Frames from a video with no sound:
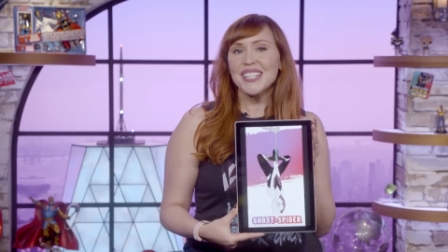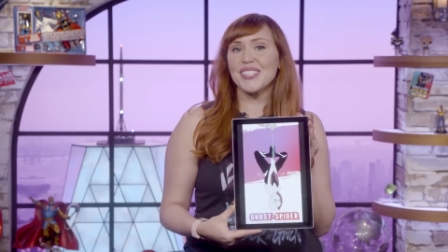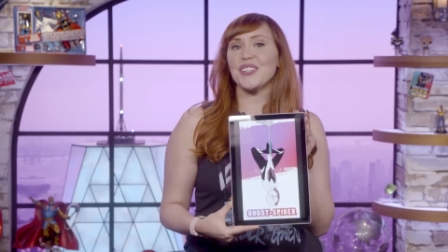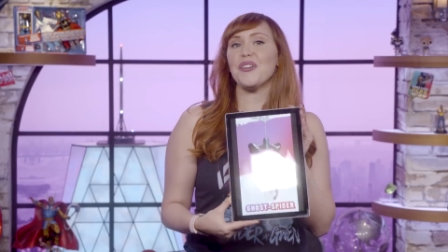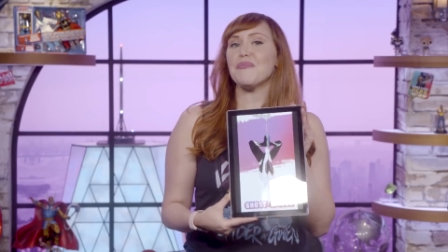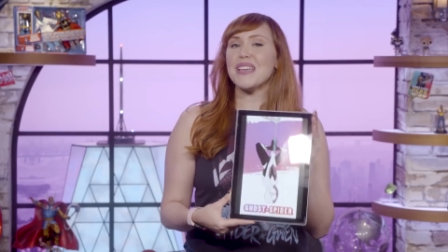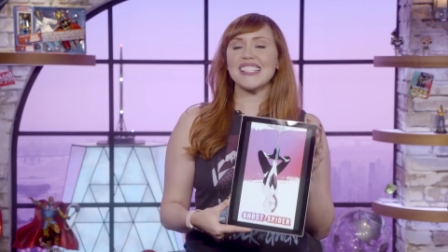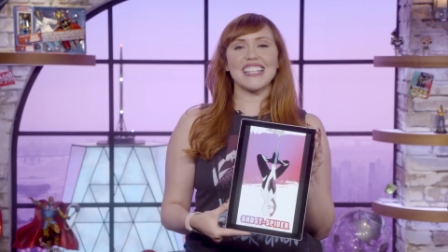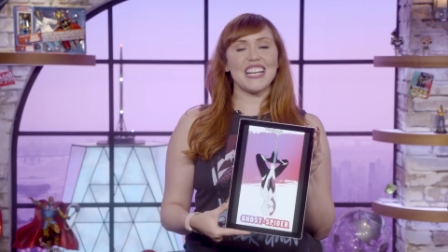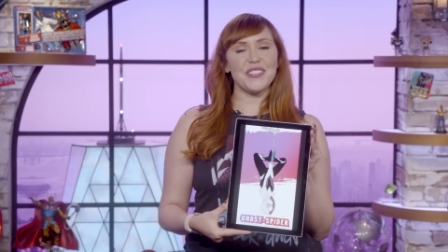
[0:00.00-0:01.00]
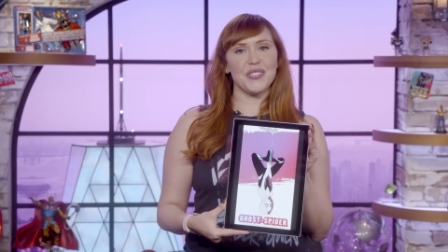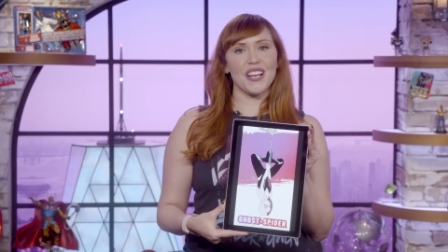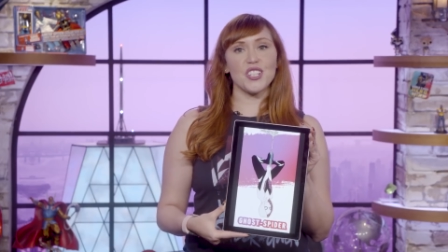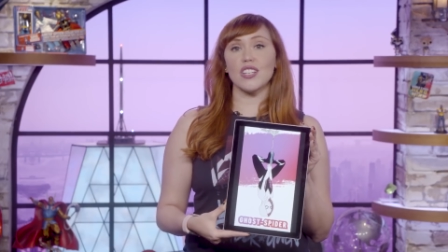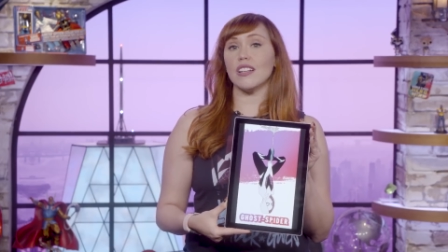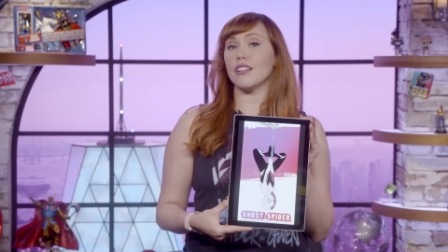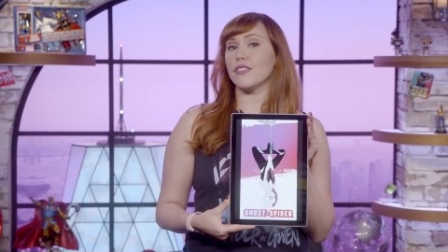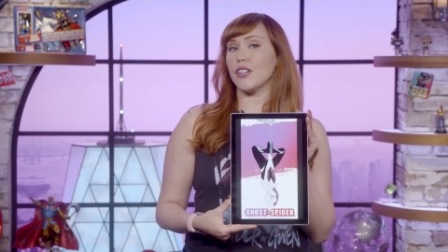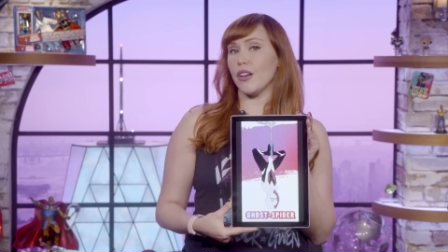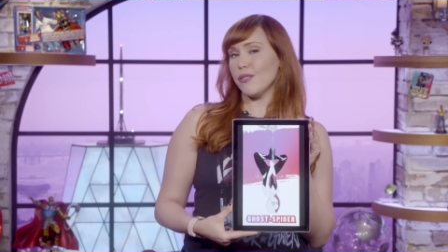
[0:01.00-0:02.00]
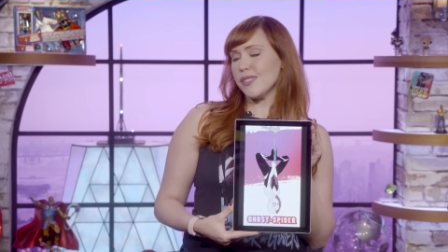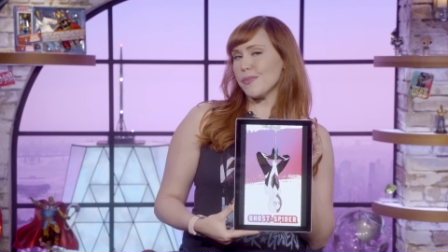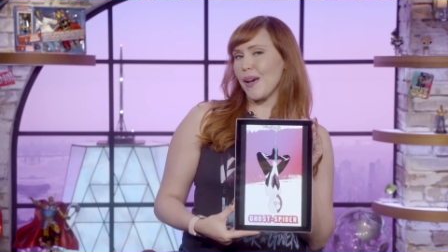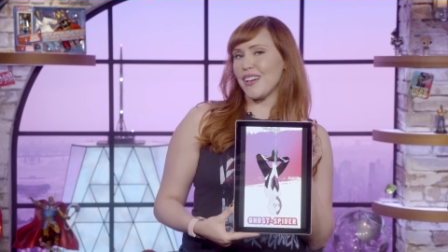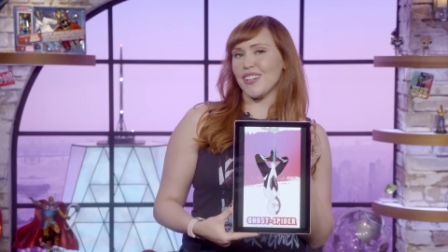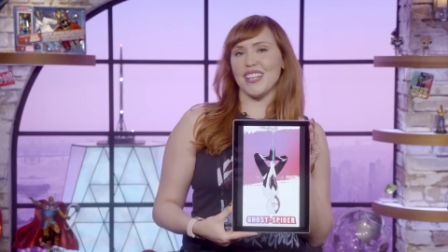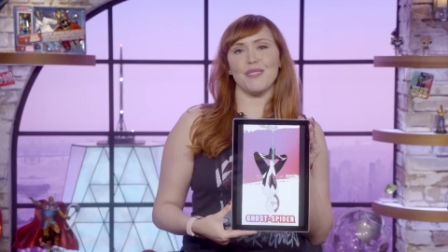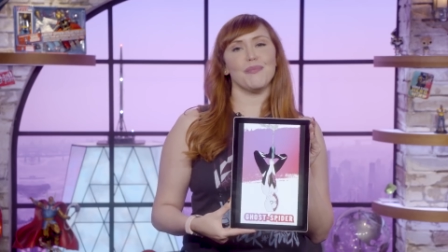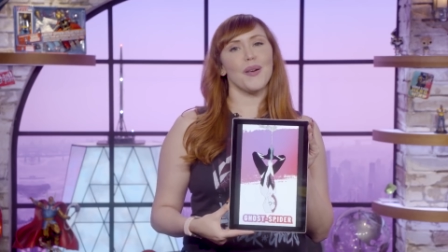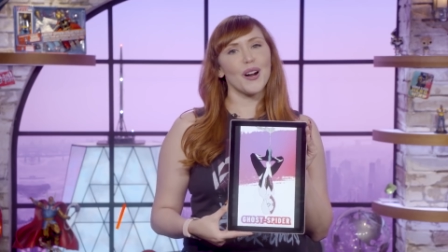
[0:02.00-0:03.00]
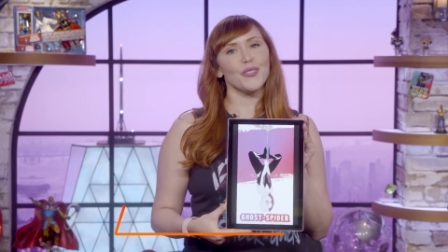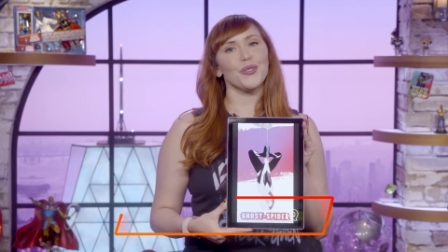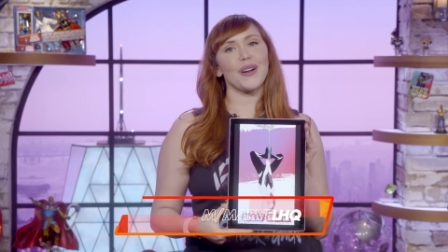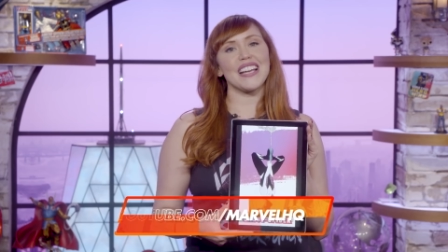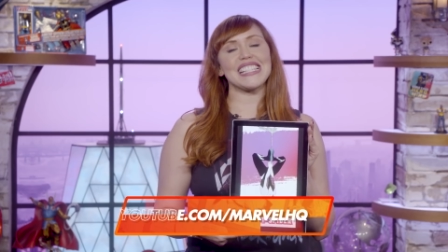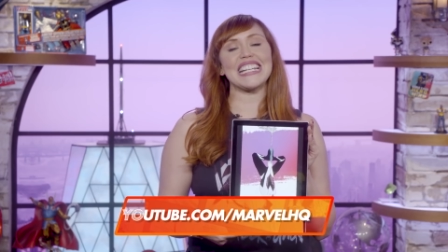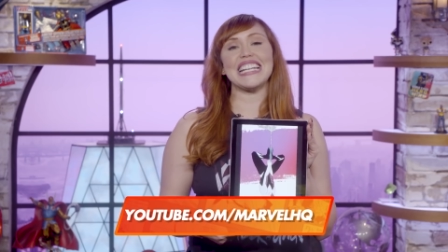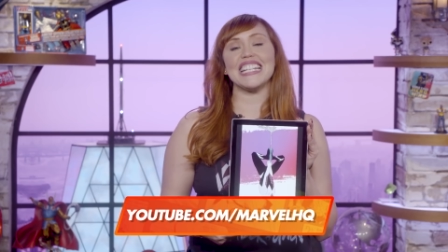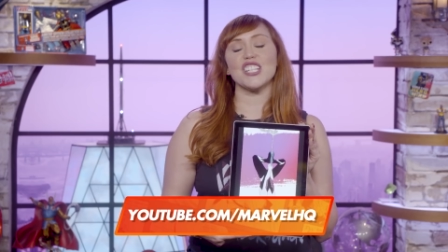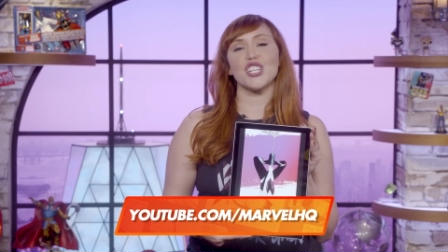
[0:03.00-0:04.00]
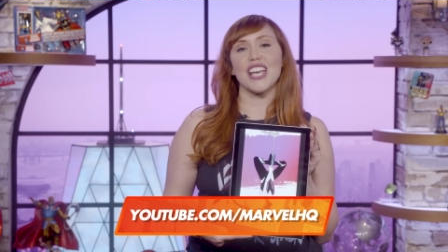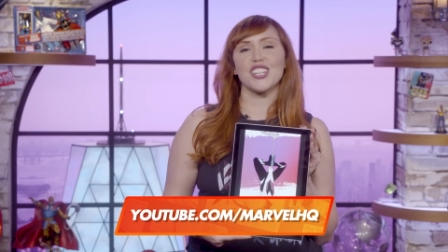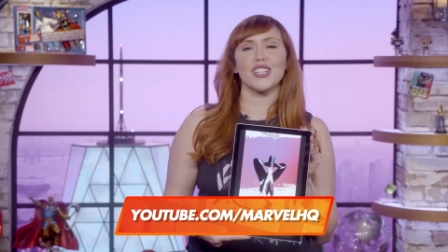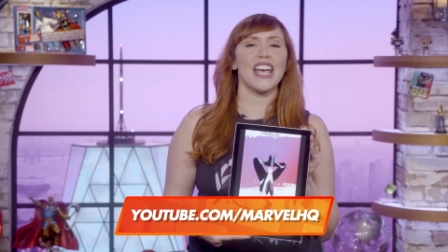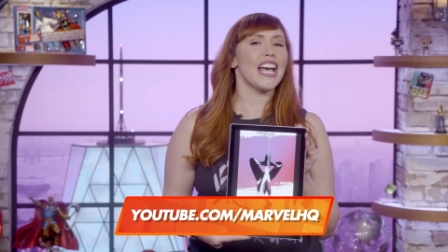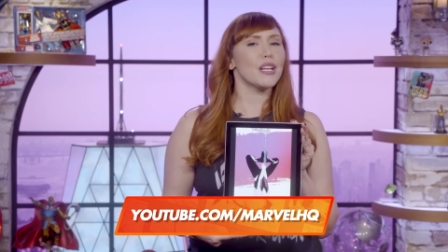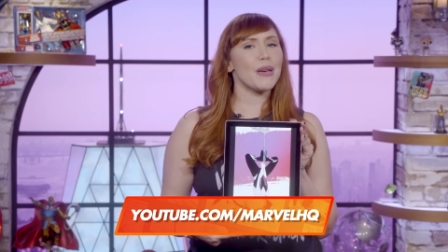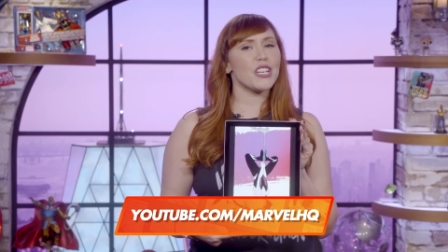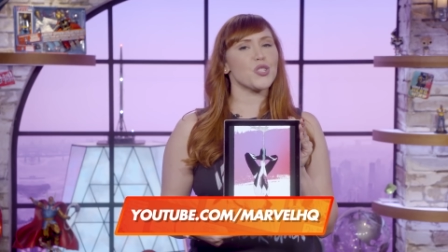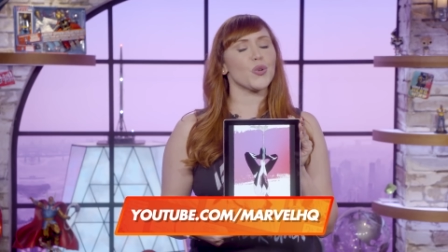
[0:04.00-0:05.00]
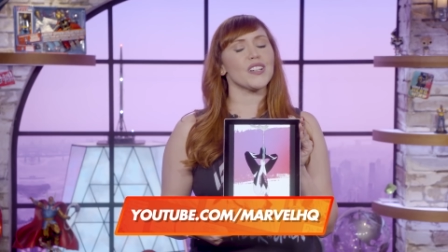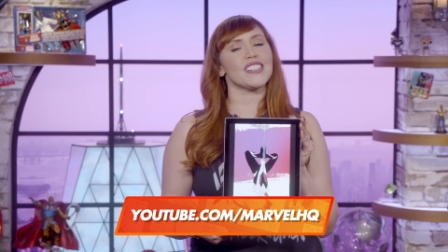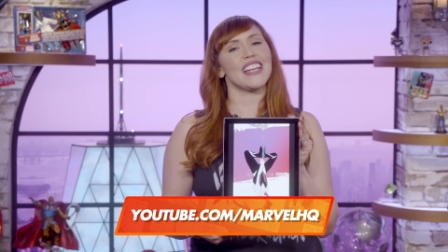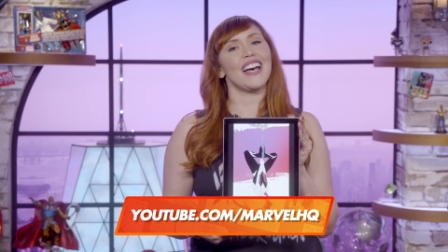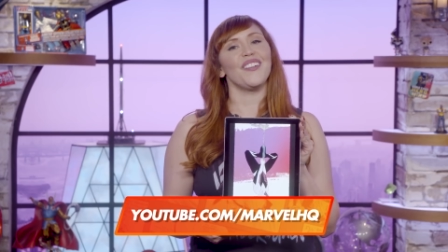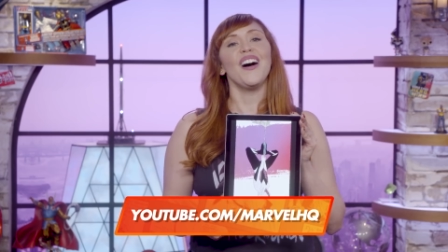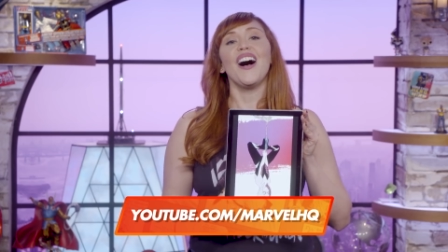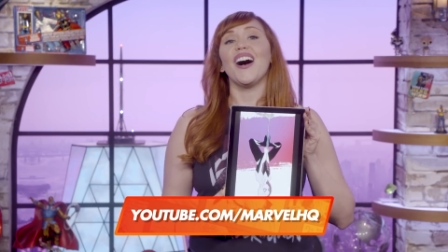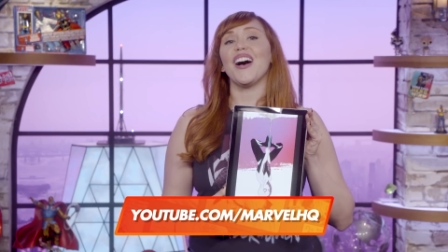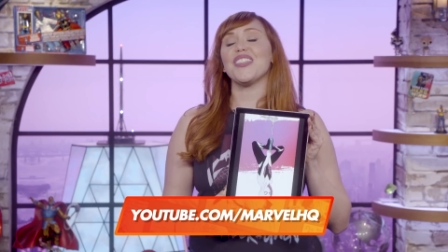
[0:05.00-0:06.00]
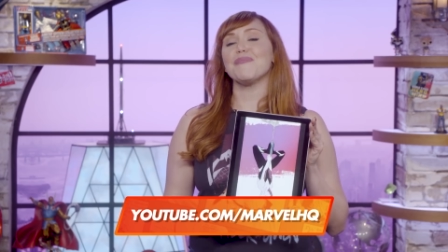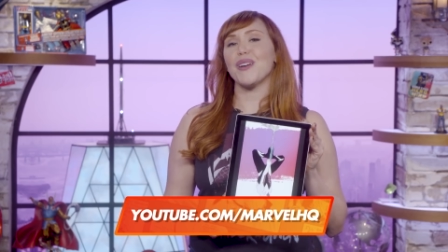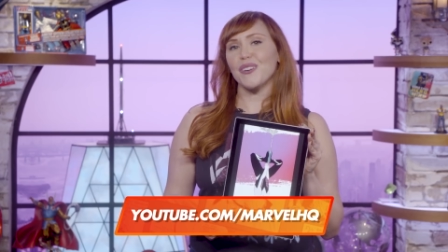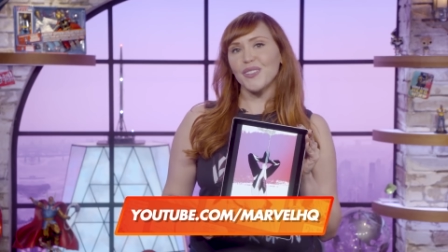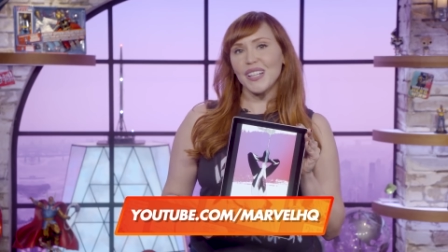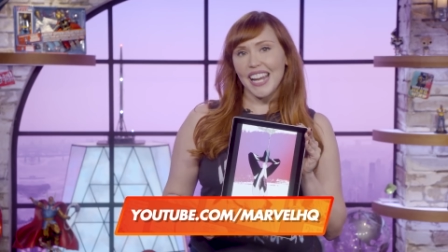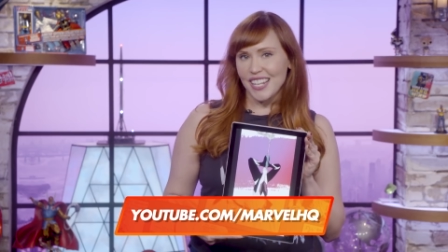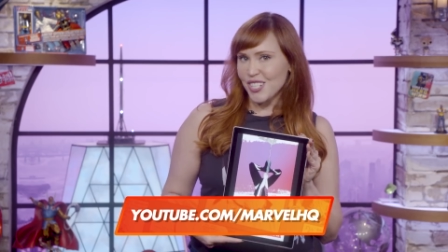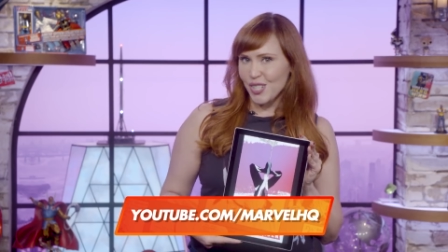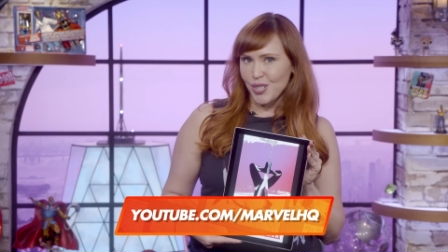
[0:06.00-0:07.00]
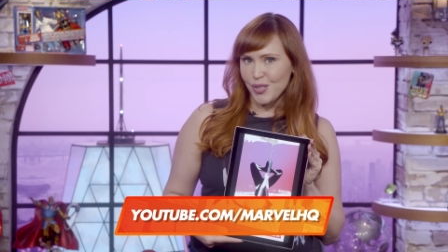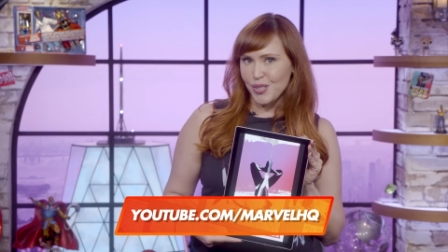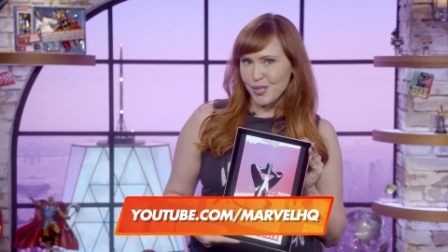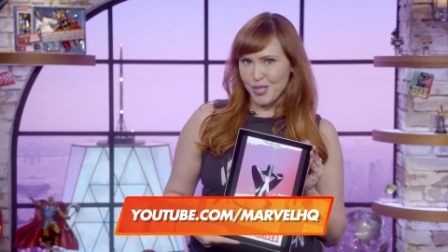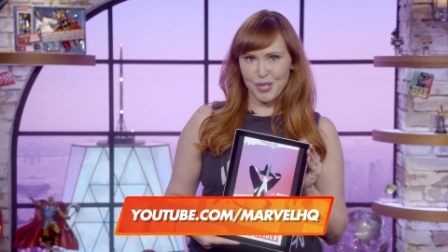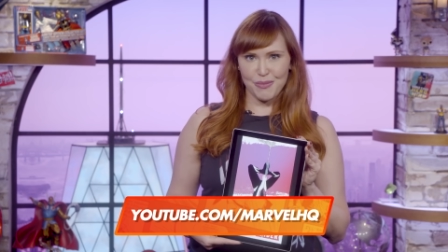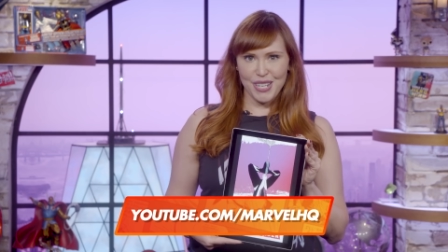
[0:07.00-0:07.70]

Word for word: So don't miss the introduction of Ghost Spider in the Marvel Rising Initiation animated shorts now on the Marvel HQ YouTube